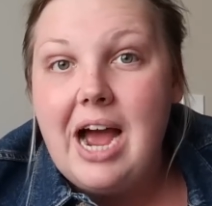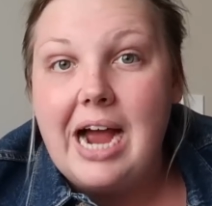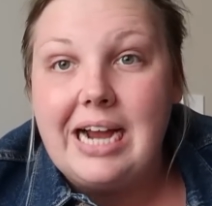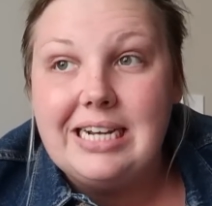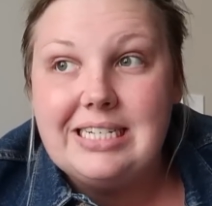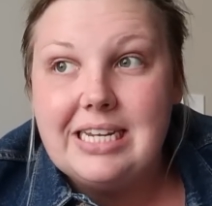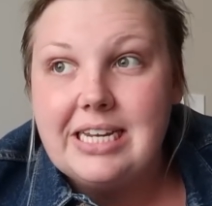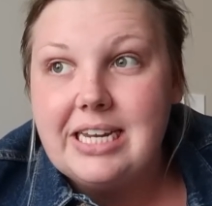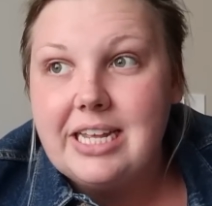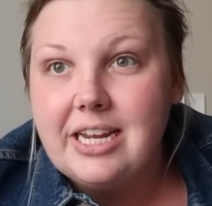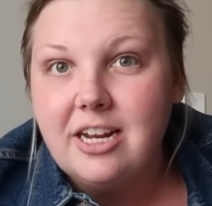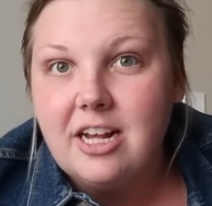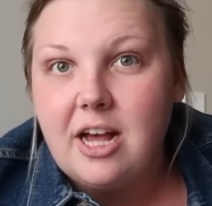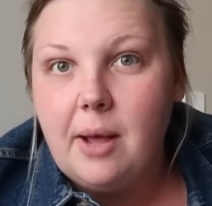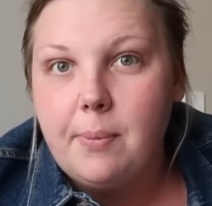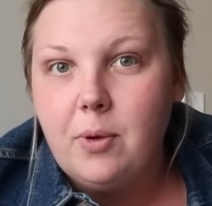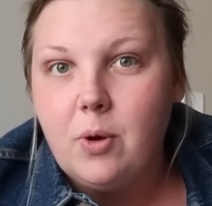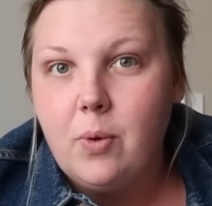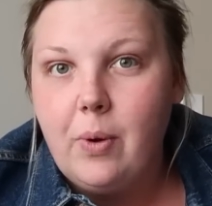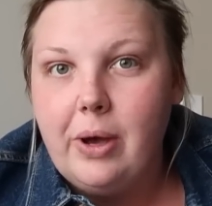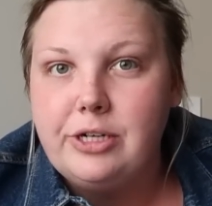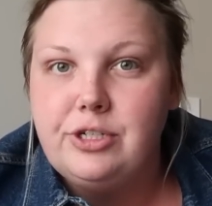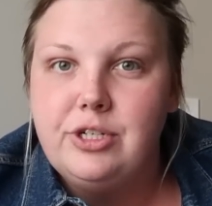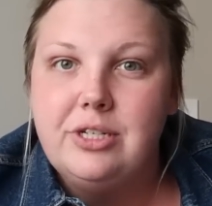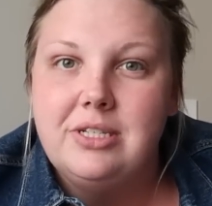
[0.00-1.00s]
I did get a couple
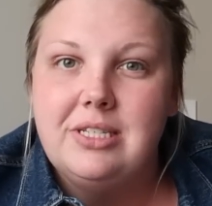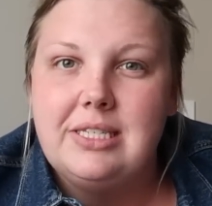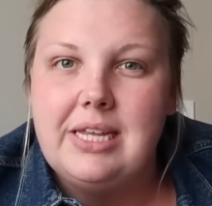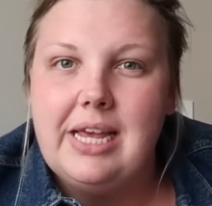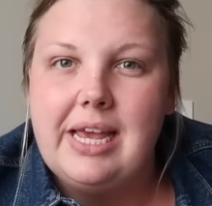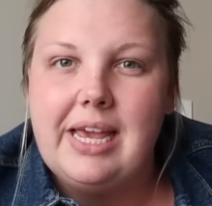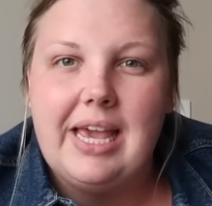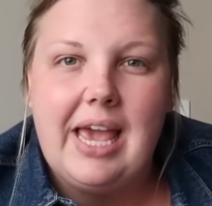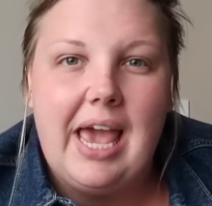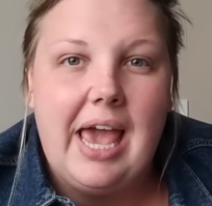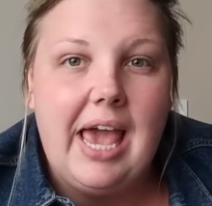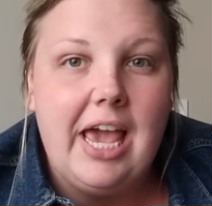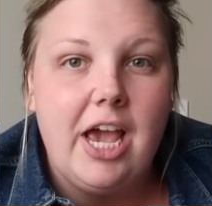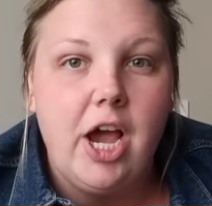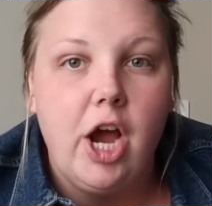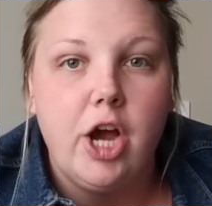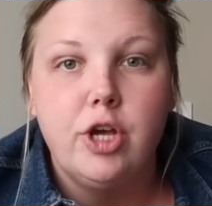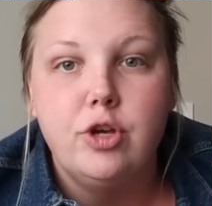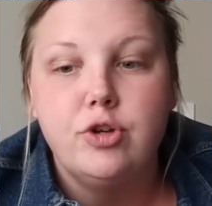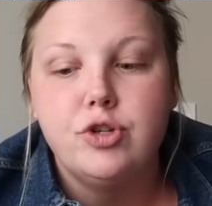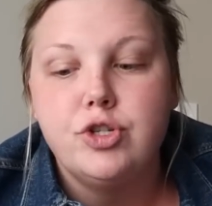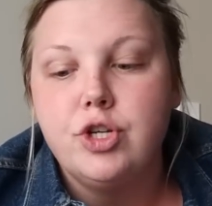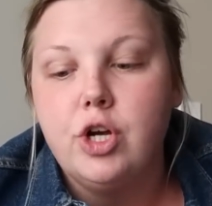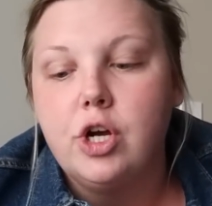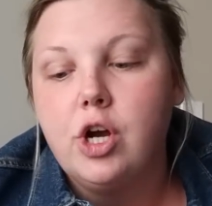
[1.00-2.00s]
questions saying, hey, are
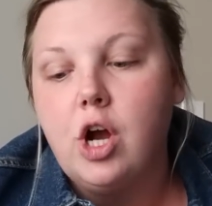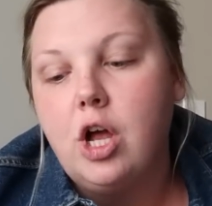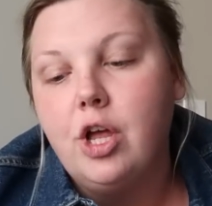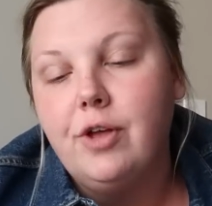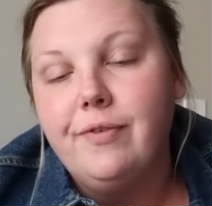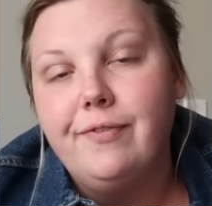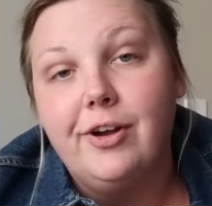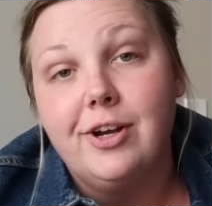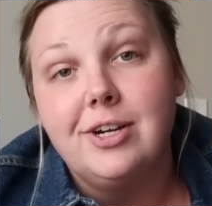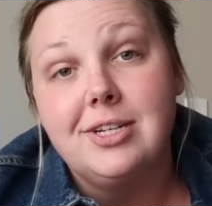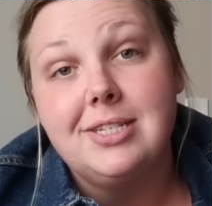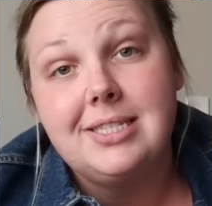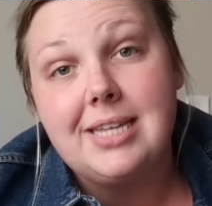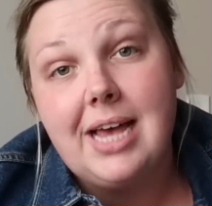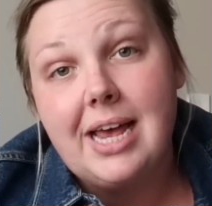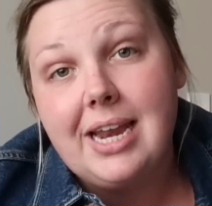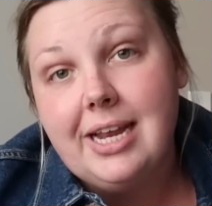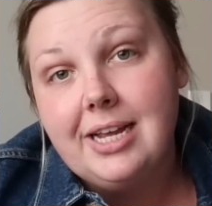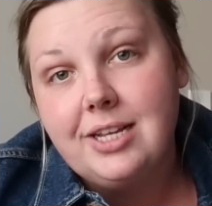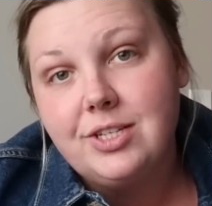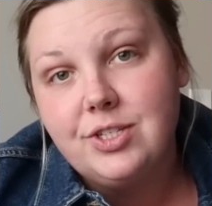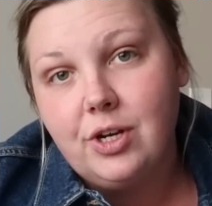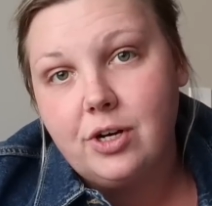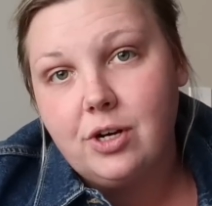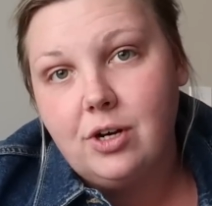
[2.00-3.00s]
you sure all of your
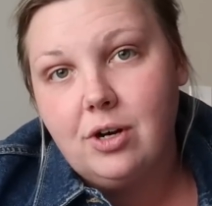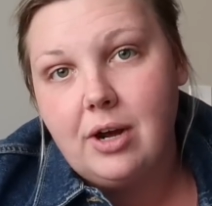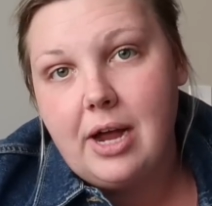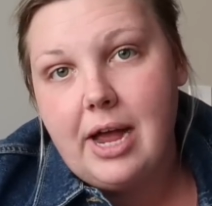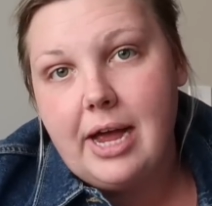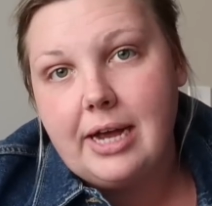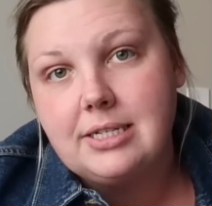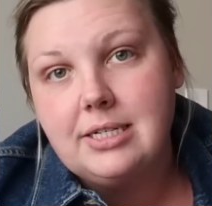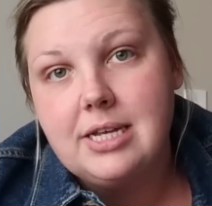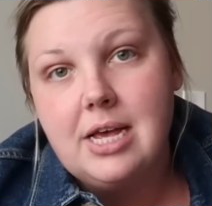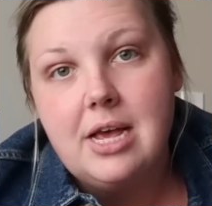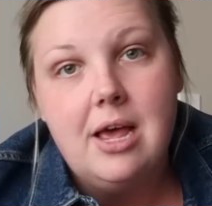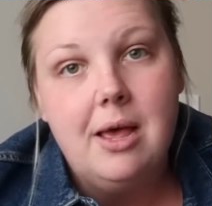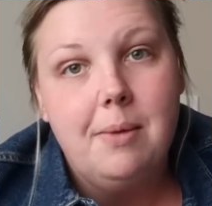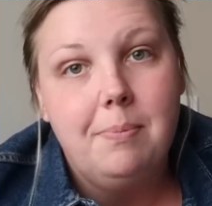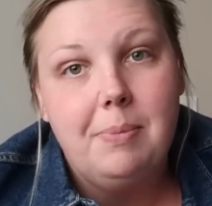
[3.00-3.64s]
settings are correct?